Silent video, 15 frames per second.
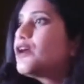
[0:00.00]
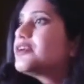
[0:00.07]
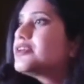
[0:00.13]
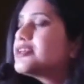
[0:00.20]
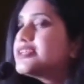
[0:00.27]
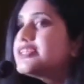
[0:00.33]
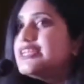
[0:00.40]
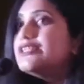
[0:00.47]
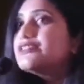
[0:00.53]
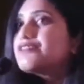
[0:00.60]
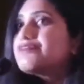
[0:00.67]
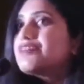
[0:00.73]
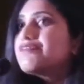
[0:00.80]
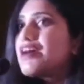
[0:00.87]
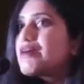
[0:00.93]
on 13th of
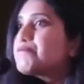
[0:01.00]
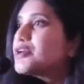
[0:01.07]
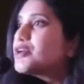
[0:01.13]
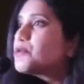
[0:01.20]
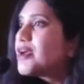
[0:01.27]
November